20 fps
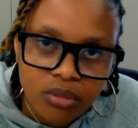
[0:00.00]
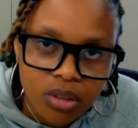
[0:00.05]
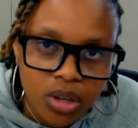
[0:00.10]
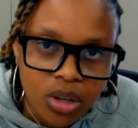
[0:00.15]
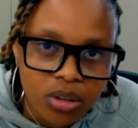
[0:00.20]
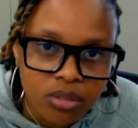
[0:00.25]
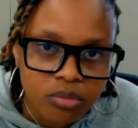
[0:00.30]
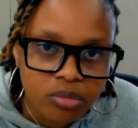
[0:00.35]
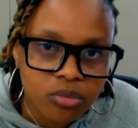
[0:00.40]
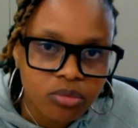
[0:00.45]
a
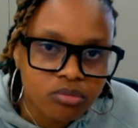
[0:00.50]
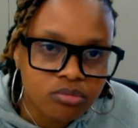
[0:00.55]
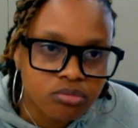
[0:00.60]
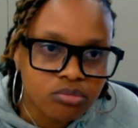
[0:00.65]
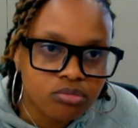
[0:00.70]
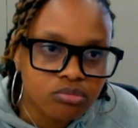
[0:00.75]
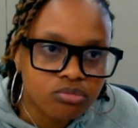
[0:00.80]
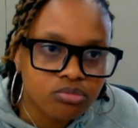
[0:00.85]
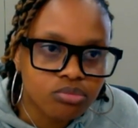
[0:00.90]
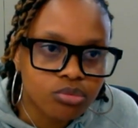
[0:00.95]
lot of
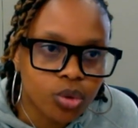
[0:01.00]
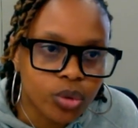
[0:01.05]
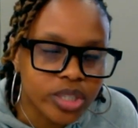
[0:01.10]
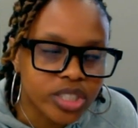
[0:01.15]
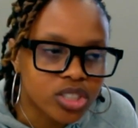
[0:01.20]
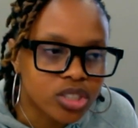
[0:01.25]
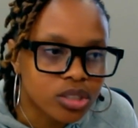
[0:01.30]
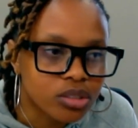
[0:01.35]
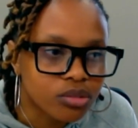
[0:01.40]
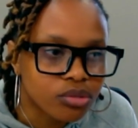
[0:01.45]

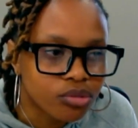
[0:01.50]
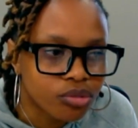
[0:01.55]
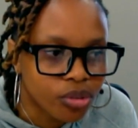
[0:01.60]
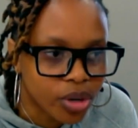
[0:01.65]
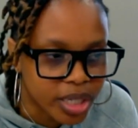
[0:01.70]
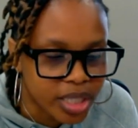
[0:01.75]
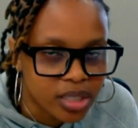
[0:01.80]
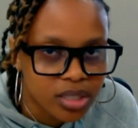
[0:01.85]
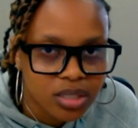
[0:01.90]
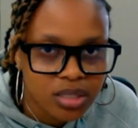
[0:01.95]
Christian
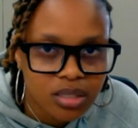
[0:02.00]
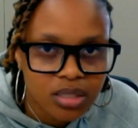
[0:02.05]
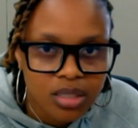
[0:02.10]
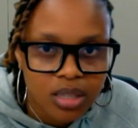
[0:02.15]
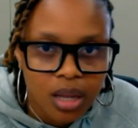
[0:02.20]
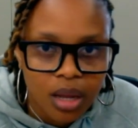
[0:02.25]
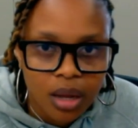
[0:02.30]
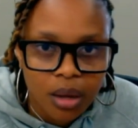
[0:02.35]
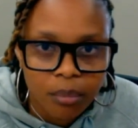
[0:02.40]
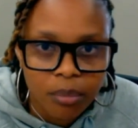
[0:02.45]
friends
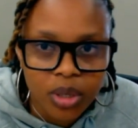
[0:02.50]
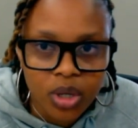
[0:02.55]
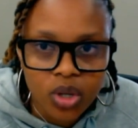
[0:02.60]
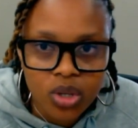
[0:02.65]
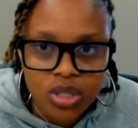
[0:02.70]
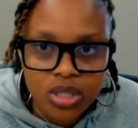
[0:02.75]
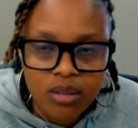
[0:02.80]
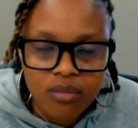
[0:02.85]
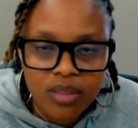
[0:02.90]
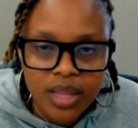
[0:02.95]

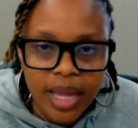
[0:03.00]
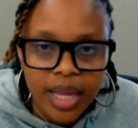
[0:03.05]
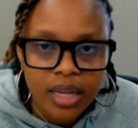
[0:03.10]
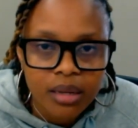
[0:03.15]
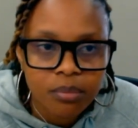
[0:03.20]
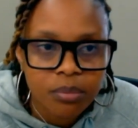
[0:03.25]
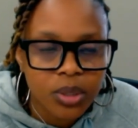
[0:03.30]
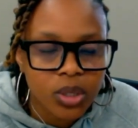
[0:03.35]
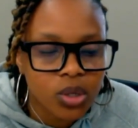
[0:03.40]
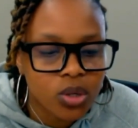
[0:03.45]
because of
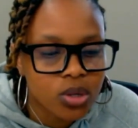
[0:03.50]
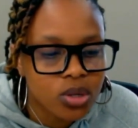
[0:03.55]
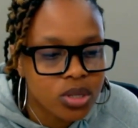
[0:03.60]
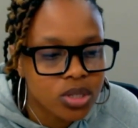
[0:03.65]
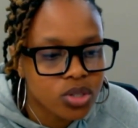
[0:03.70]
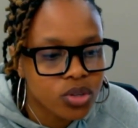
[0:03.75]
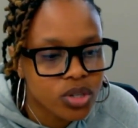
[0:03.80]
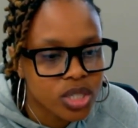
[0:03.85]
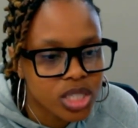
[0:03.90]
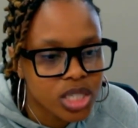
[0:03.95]
that,
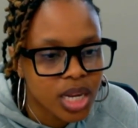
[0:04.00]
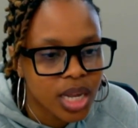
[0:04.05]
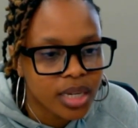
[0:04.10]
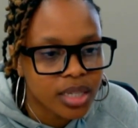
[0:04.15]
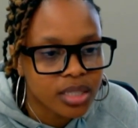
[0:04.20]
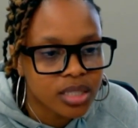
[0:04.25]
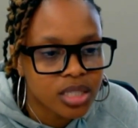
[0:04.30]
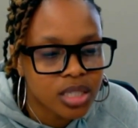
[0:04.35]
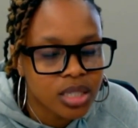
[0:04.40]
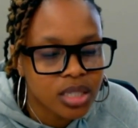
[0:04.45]
because
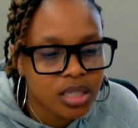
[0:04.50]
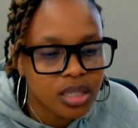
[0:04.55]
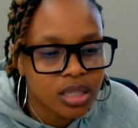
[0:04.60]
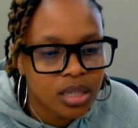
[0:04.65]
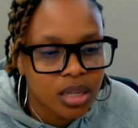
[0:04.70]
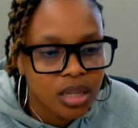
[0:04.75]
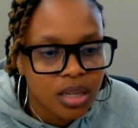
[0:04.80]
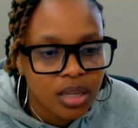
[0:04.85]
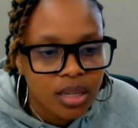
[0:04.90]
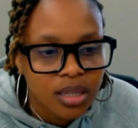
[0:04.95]
Christianity
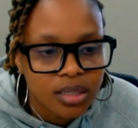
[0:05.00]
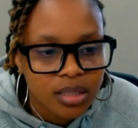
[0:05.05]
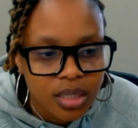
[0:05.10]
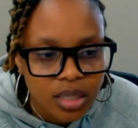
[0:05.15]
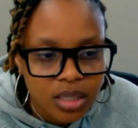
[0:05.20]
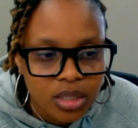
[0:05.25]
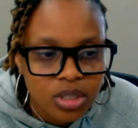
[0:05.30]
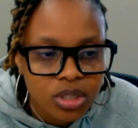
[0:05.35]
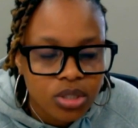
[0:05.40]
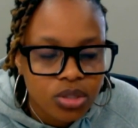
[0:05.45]

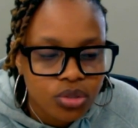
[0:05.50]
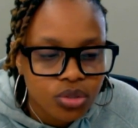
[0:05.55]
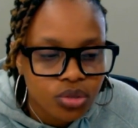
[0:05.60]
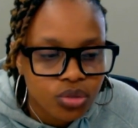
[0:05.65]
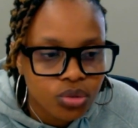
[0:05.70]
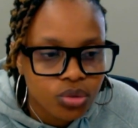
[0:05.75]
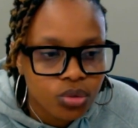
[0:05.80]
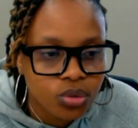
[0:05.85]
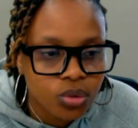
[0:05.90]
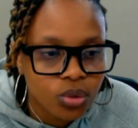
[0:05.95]
teaches
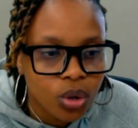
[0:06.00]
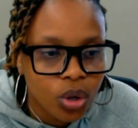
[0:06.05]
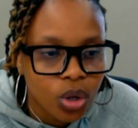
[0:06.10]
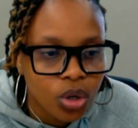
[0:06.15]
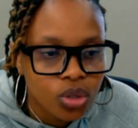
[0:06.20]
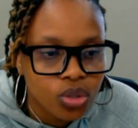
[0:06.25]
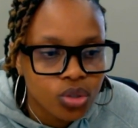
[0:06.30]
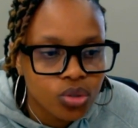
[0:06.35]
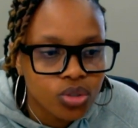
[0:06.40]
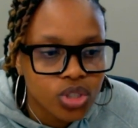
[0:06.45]
you
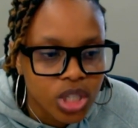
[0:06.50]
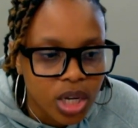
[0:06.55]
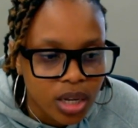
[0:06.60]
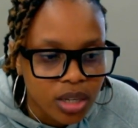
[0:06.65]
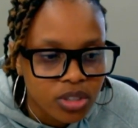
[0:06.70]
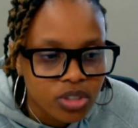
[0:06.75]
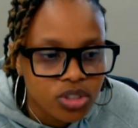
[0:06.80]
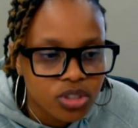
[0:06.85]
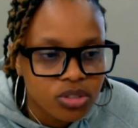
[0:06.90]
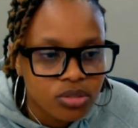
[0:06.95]
to
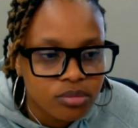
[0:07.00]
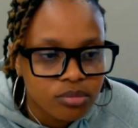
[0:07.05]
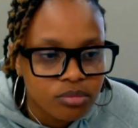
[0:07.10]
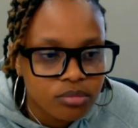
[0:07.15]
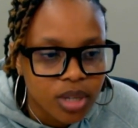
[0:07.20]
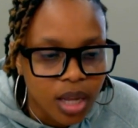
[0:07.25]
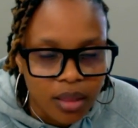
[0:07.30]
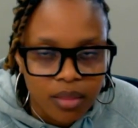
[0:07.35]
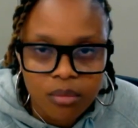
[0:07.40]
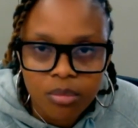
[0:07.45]
judge
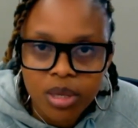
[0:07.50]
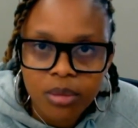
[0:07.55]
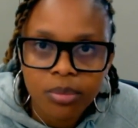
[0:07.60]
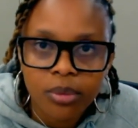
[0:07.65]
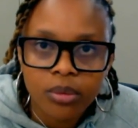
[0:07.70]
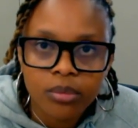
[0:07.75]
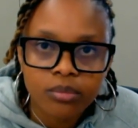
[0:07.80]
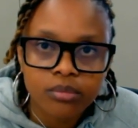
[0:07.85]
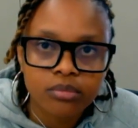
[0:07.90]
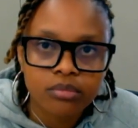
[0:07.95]
other
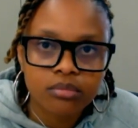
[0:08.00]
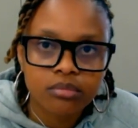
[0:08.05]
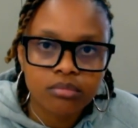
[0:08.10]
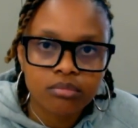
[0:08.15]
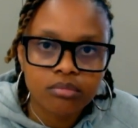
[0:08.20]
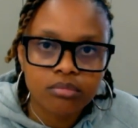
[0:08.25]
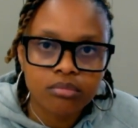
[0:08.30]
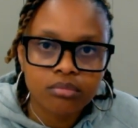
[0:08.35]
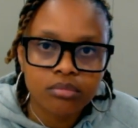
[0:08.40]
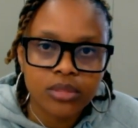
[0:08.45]
people,
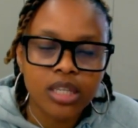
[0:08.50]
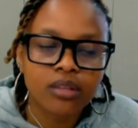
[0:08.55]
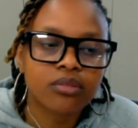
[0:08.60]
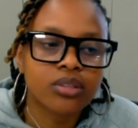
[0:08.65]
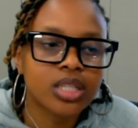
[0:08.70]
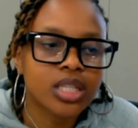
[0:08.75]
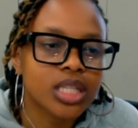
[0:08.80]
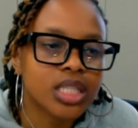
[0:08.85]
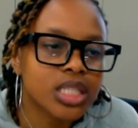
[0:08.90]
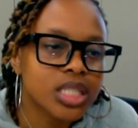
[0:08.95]

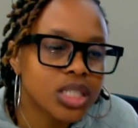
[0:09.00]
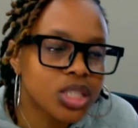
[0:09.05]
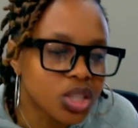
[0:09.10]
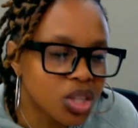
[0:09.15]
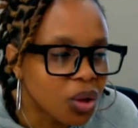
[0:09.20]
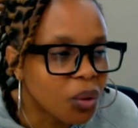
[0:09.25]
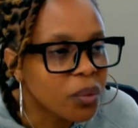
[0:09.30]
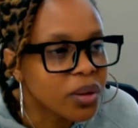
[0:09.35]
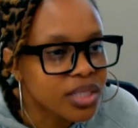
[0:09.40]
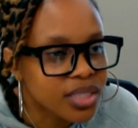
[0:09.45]
even
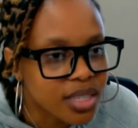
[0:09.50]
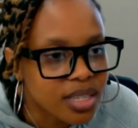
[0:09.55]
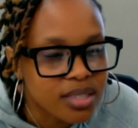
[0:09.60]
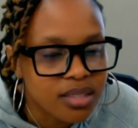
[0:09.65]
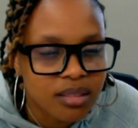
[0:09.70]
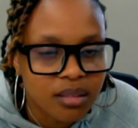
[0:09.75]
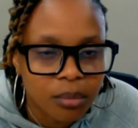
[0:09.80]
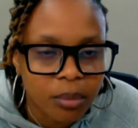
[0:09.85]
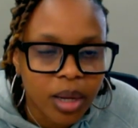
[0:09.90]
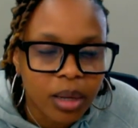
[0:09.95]
though it says
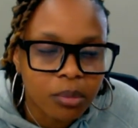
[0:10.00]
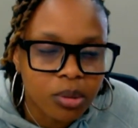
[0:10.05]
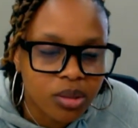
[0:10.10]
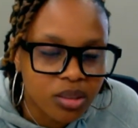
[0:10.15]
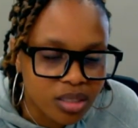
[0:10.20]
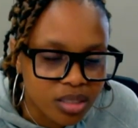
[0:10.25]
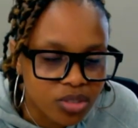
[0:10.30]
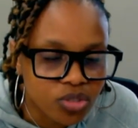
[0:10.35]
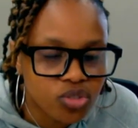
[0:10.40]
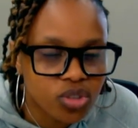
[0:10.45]
in the Bible
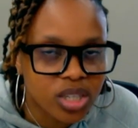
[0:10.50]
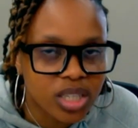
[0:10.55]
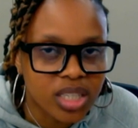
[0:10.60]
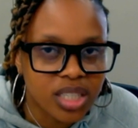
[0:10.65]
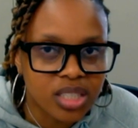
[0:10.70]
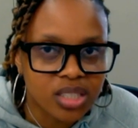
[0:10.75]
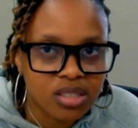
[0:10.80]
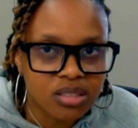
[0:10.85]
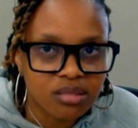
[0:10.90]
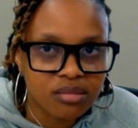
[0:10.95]

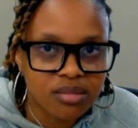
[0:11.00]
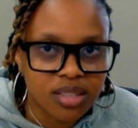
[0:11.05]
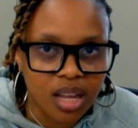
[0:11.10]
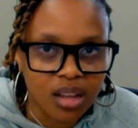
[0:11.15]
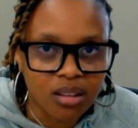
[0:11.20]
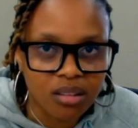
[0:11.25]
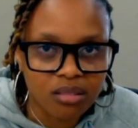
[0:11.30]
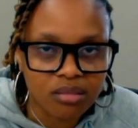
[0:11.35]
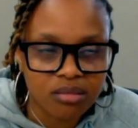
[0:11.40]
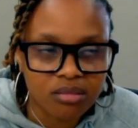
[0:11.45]
literally,
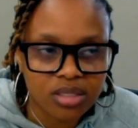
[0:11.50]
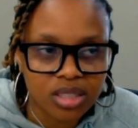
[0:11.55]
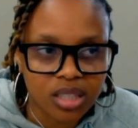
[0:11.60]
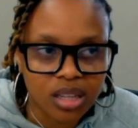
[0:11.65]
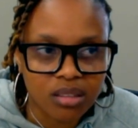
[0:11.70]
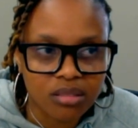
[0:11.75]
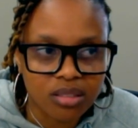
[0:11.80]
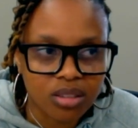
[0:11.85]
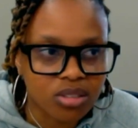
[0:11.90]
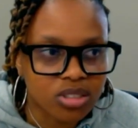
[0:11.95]
thou
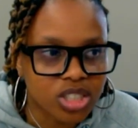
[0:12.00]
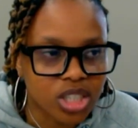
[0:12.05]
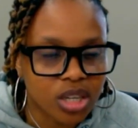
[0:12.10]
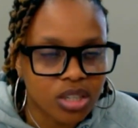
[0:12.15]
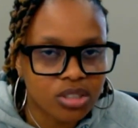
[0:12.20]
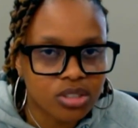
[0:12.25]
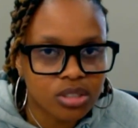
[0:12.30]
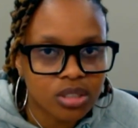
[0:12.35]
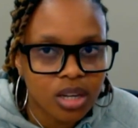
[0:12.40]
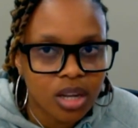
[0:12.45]
shalt not
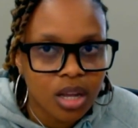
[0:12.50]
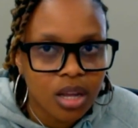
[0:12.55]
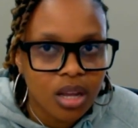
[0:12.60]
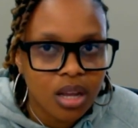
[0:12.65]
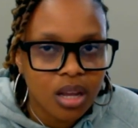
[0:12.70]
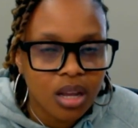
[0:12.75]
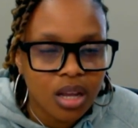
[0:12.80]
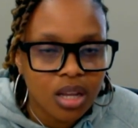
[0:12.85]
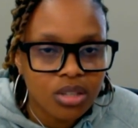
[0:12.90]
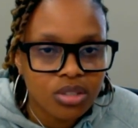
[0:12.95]
judge.
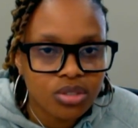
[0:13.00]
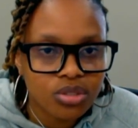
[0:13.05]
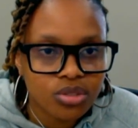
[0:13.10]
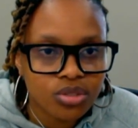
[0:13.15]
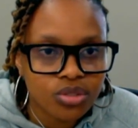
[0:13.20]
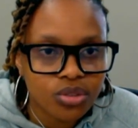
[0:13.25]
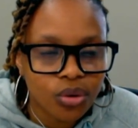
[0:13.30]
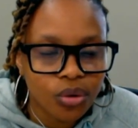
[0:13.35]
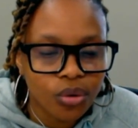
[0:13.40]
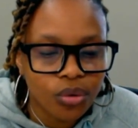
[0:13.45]

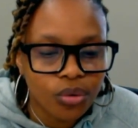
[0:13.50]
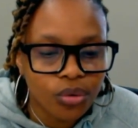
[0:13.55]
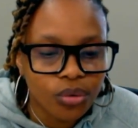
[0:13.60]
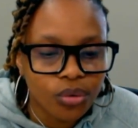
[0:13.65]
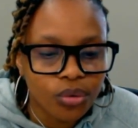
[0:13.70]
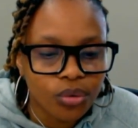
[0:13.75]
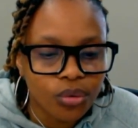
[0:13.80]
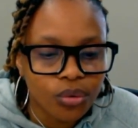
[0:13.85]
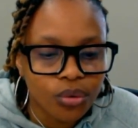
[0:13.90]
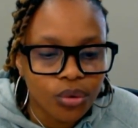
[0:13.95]
So
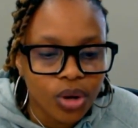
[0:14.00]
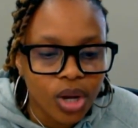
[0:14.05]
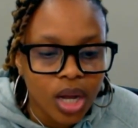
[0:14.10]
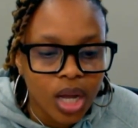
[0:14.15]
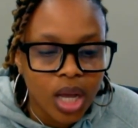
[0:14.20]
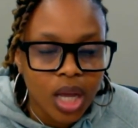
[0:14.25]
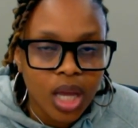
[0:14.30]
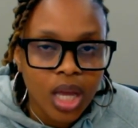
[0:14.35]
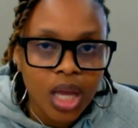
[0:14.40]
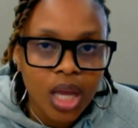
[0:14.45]

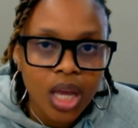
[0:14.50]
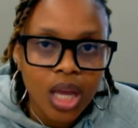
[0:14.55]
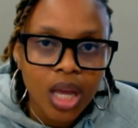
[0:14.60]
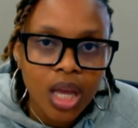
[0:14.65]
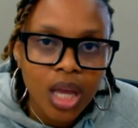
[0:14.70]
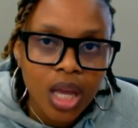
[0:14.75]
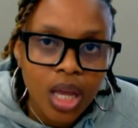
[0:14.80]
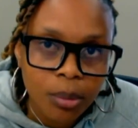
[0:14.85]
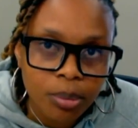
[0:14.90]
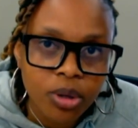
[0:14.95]

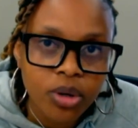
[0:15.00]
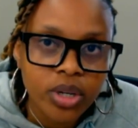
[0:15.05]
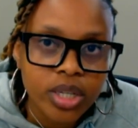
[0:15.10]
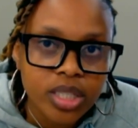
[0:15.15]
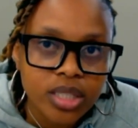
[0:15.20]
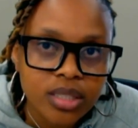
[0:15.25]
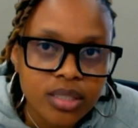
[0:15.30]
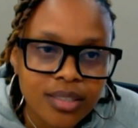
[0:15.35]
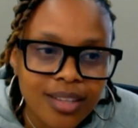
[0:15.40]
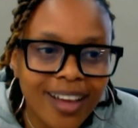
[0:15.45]

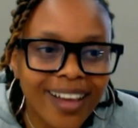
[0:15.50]
hypocrites.